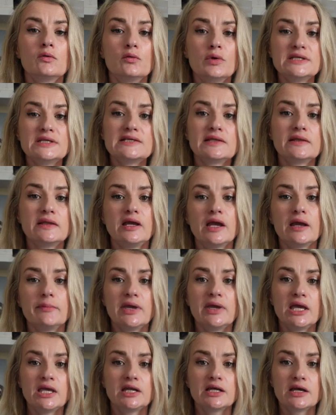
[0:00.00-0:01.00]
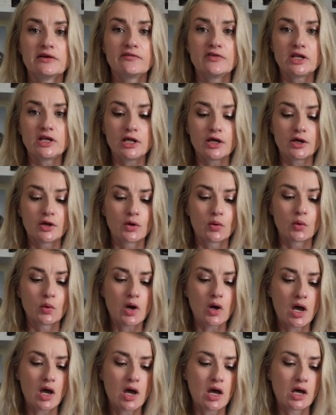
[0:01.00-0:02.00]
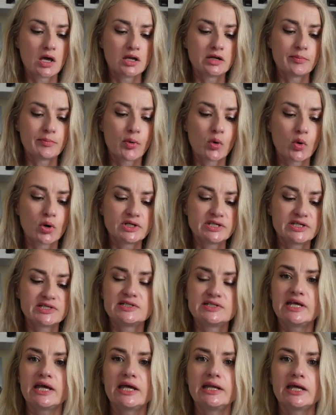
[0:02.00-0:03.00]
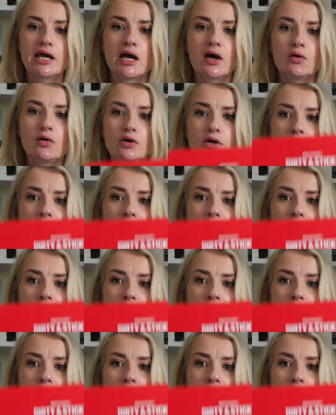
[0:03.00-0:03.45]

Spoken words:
Recently I made a video on Born to Stand Out,